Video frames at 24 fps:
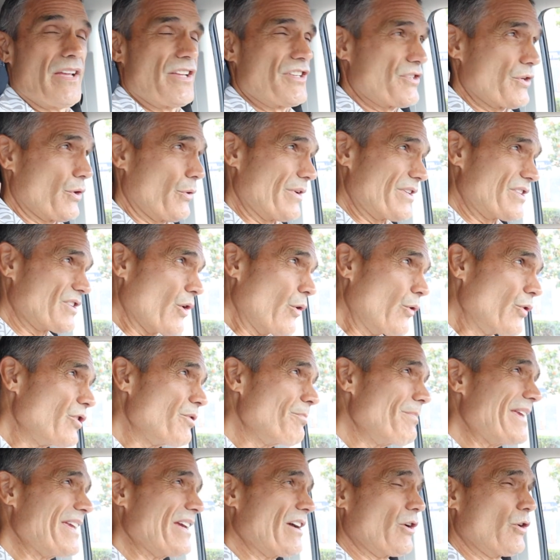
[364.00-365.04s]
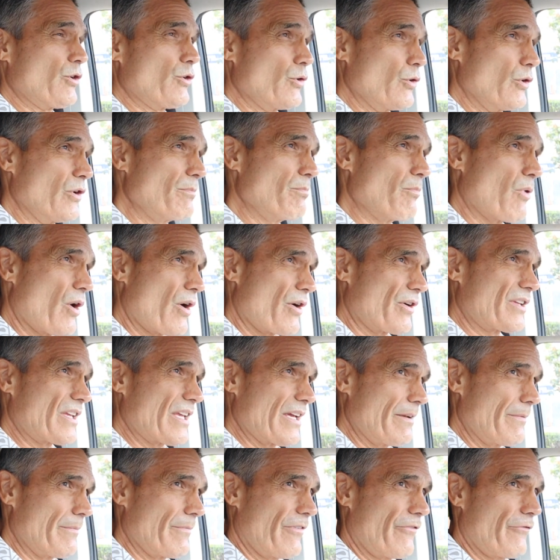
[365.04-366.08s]
So it's going to be a good
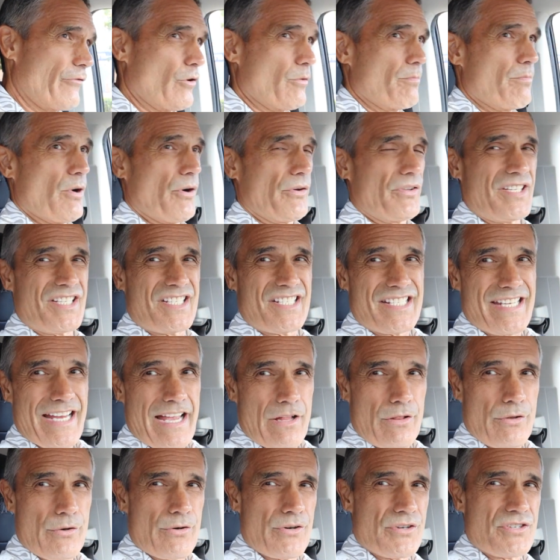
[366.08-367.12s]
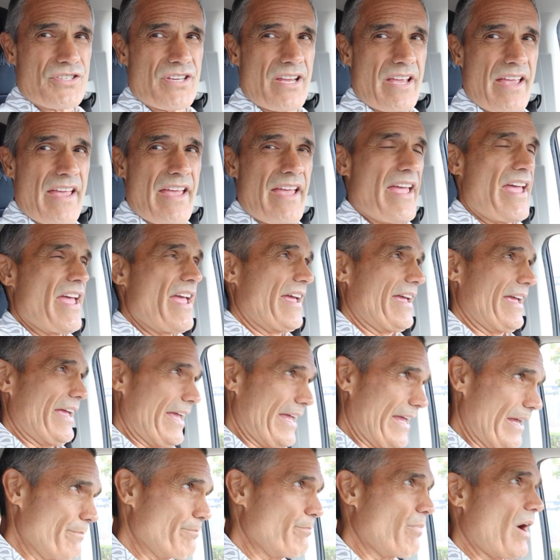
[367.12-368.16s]
market for both sellers
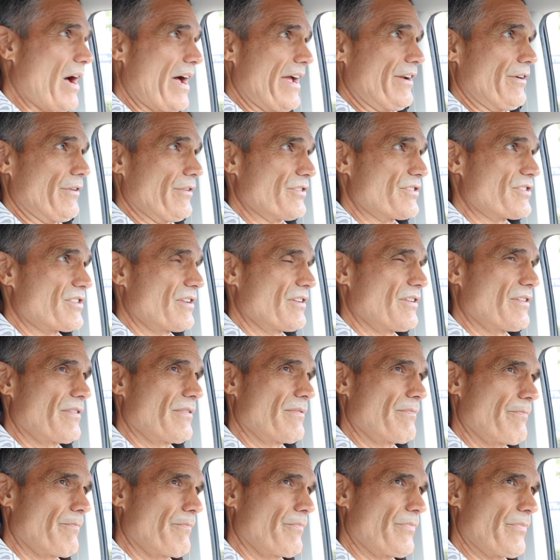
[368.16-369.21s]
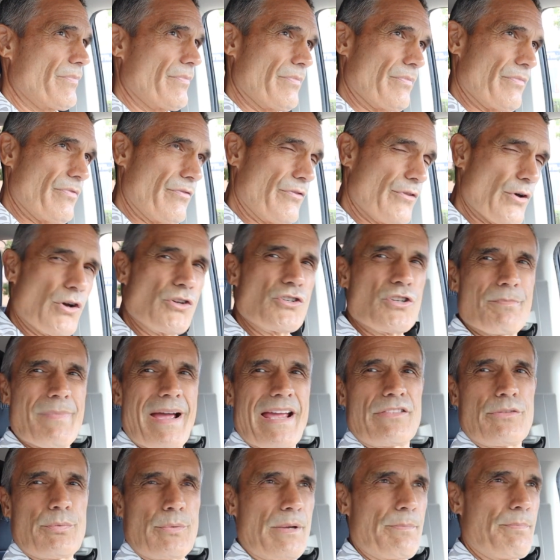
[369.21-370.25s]
and buyers. Those are
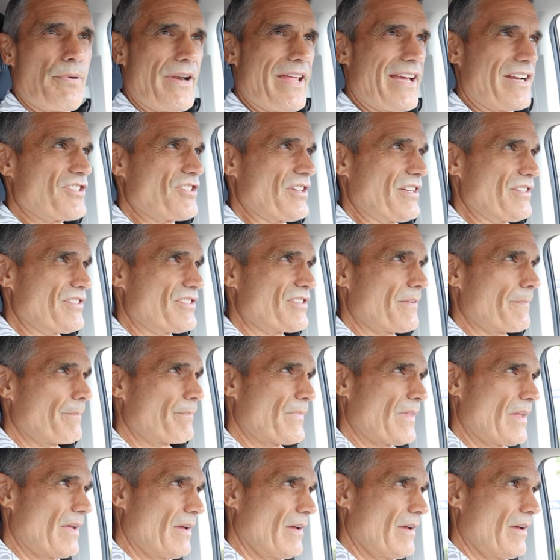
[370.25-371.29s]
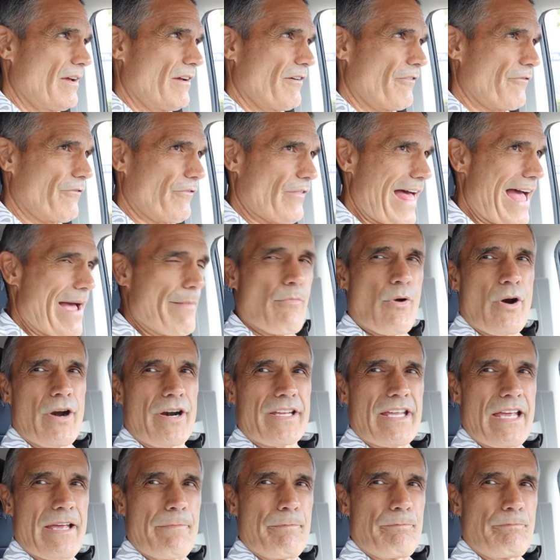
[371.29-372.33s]
my 3 predictions. Flat
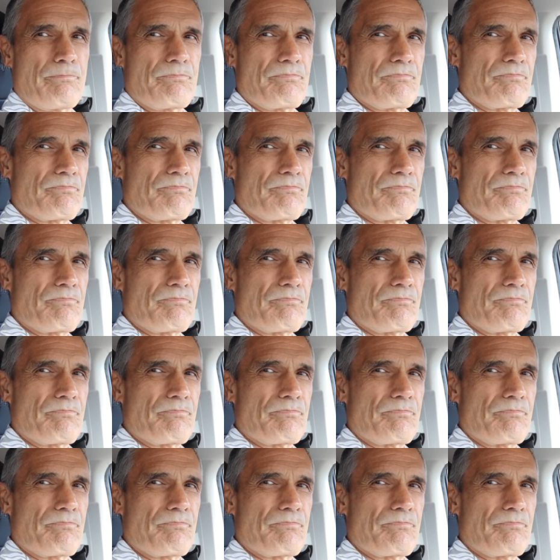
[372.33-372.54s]
market,